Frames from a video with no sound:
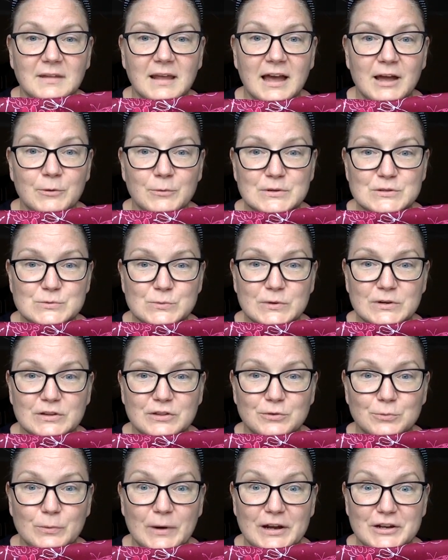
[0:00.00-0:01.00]
I was
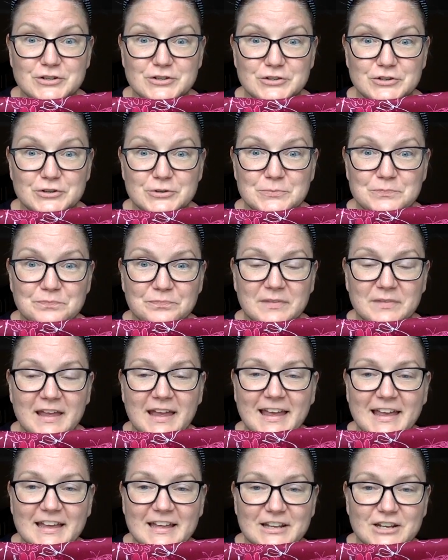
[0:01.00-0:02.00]
with Rachel
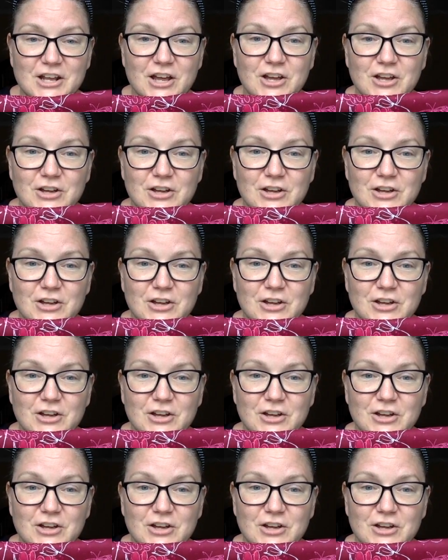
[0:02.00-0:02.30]
and